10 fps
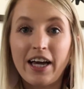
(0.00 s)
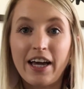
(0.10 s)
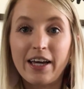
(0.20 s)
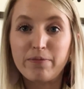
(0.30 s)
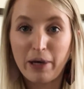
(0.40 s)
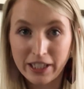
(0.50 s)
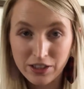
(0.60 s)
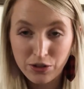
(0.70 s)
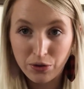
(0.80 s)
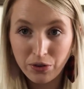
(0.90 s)
a
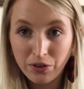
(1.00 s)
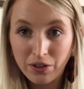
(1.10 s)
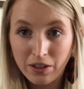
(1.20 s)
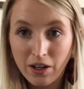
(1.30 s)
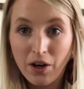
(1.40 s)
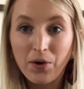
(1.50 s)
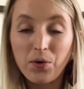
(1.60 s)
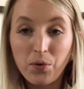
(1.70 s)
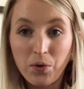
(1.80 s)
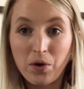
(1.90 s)
pencil,
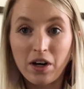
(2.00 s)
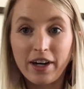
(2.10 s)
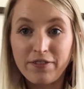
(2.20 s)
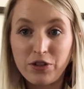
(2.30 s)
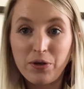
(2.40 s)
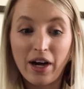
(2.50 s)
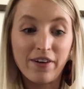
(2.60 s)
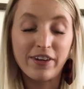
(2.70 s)
or if you have